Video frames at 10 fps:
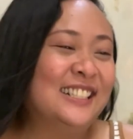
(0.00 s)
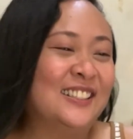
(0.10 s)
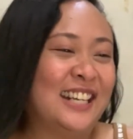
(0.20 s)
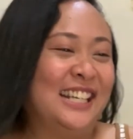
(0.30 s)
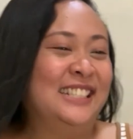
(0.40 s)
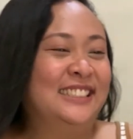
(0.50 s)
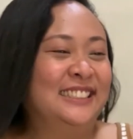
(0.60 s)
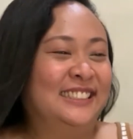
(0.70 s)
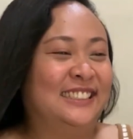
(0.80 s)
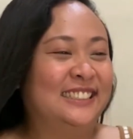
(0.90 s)
Okay. Okay.
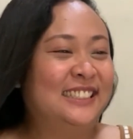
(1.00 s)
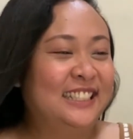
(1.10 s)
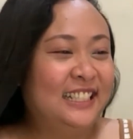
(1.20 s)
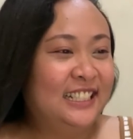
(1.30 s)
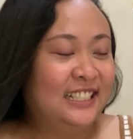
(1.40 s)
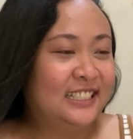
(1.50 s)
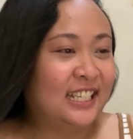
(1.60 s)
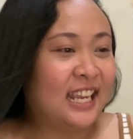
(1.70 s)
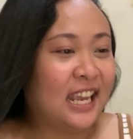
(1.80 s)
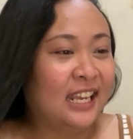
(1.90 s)

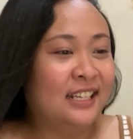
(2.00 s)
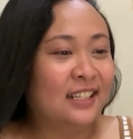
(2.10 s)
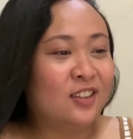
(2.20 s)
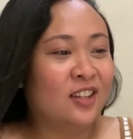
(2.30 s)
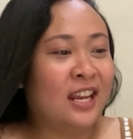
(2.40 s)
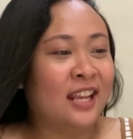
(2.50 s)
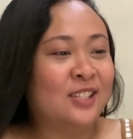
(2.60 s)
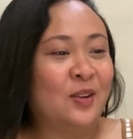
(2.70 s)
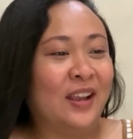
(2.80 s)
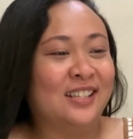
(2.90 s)
Ito,
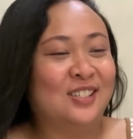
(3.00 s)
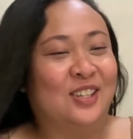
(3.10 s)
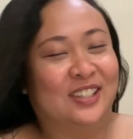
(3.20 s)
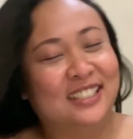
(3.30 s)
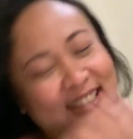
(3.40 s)
next question.